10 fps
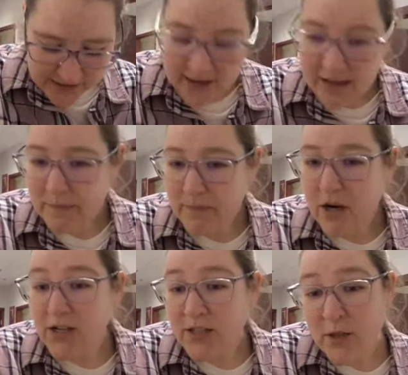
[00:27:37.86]

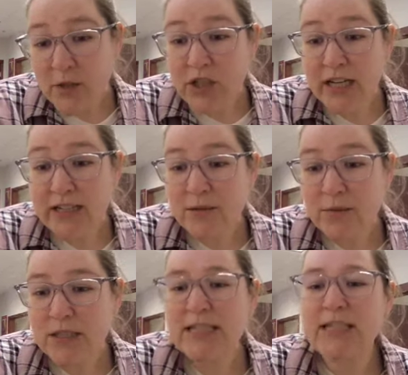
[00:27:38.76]
are associated
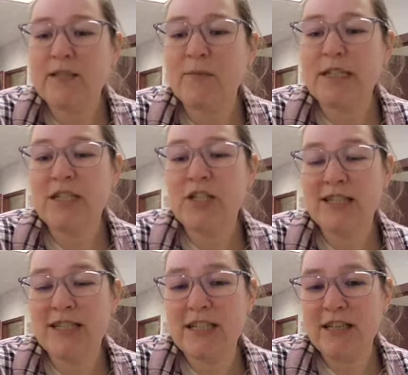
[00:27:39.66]
with this, but it's
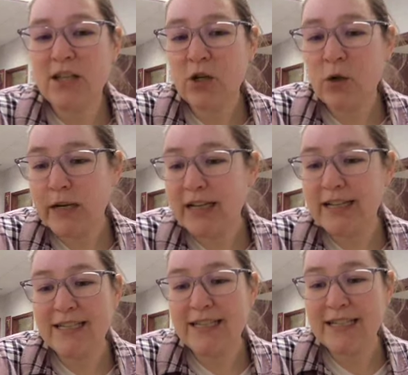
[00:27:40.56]
just the
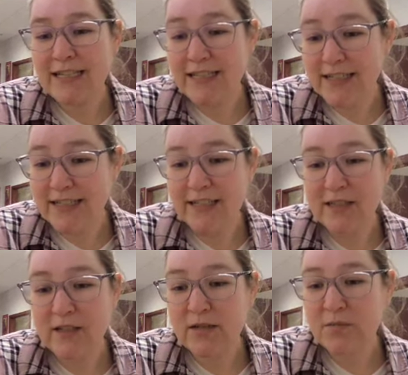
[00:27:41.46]
quickest,
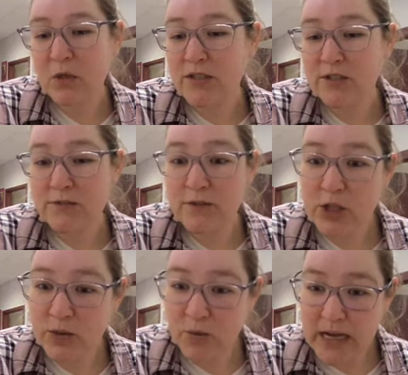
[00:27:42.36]
easiest, most
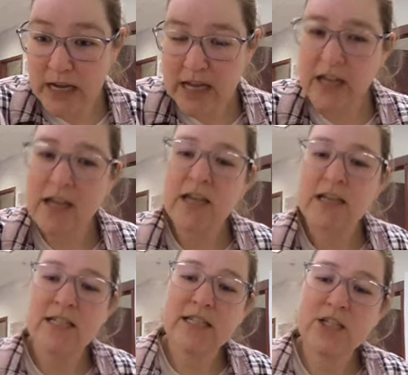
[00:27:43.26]
efficient way
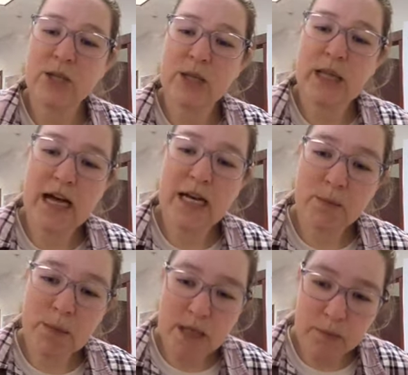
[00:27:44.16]
to teach a lot
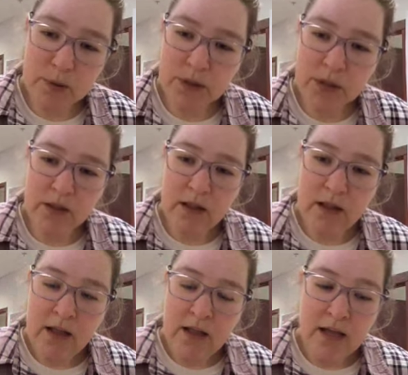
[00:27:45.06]
of people
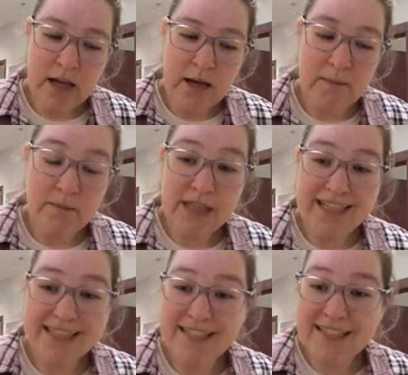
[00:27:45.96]

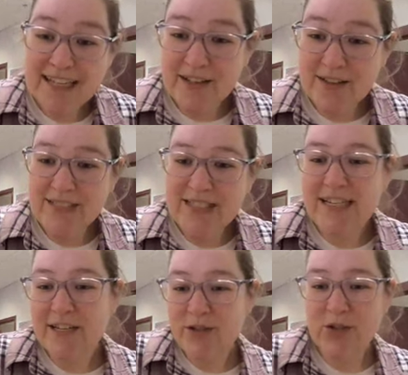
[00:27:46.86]
these skills
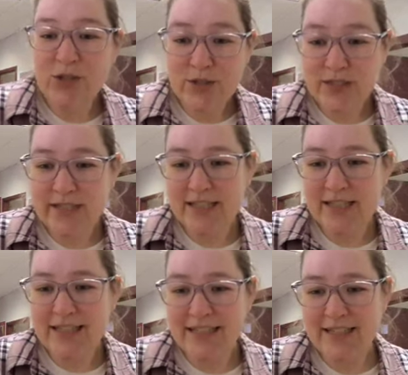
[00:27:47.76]
and introduce
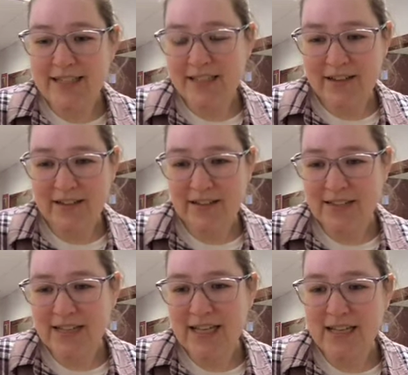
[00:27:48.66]
these
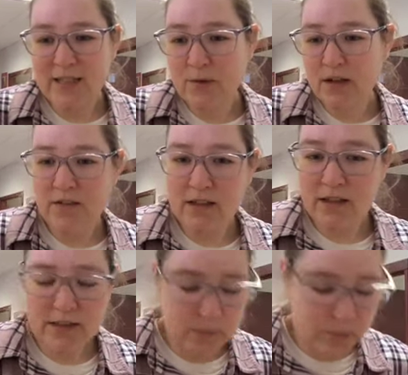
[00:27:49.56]
skills and this way of
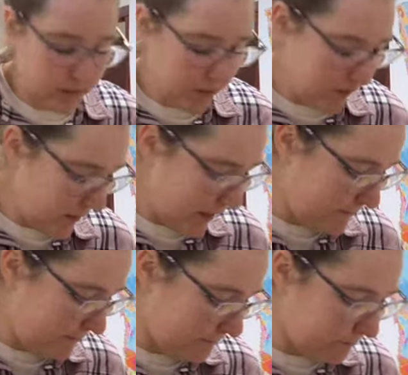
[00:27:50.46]
thinking to people,
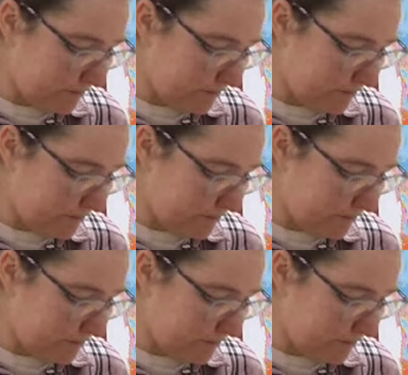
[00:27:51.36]
okay?